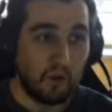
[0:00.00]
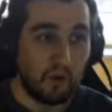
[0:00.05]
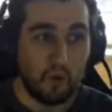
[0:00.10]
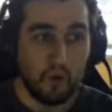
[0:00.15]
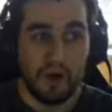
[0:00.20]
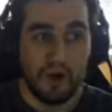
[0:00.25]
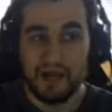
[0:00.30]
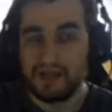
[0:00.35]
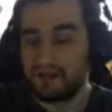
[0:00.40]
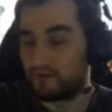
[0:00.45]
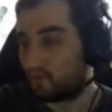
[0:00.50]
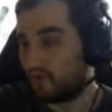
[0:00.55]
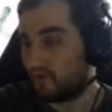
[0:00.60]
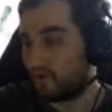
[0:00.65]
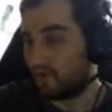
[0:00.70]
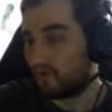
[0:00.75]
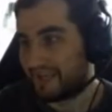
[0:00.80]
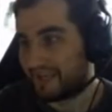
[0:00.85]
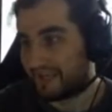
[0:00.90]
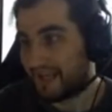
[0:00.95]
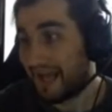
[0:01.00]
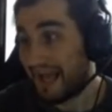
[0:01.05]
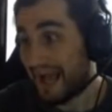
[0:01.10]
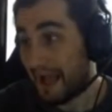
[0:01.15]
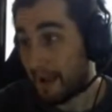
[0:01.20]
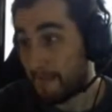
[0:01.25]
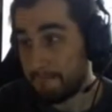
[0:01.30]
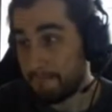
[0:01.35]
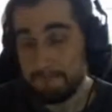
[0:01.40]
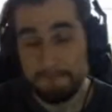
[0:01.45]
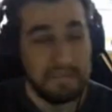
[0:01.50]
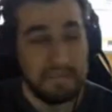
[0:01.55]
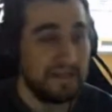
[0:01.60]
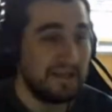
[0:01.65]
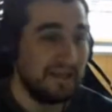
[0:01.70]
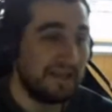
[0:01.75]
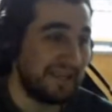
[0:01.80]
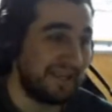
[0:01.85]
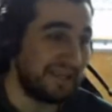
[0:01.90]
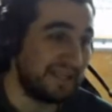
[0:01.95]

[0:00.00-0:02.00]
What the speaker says: Who I really am